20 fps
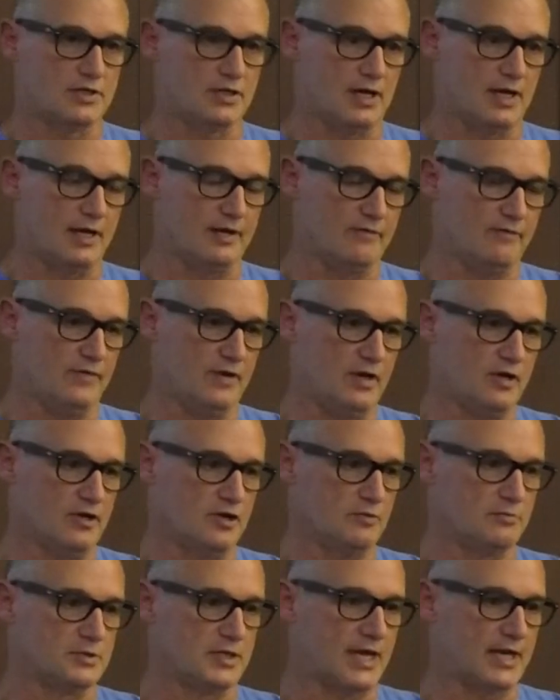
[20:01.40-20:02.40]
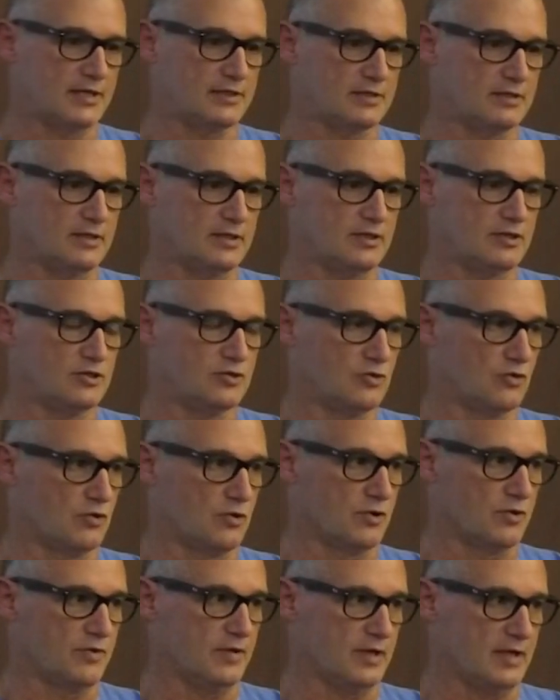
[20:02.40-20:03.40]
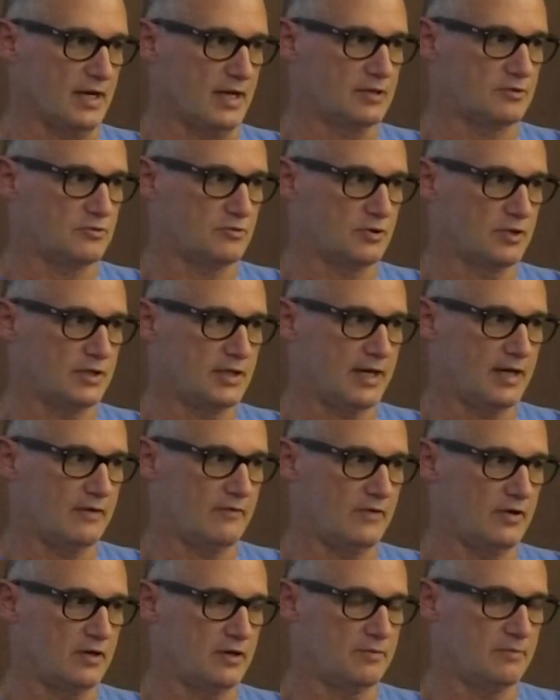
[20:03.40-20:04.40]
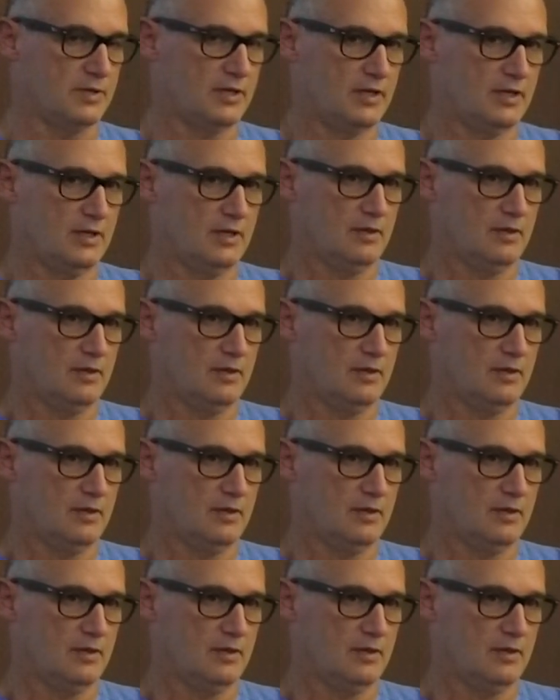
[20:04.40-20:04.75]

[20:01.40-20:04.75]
tidal volume is actually shorter than the inspiratory tidal volume,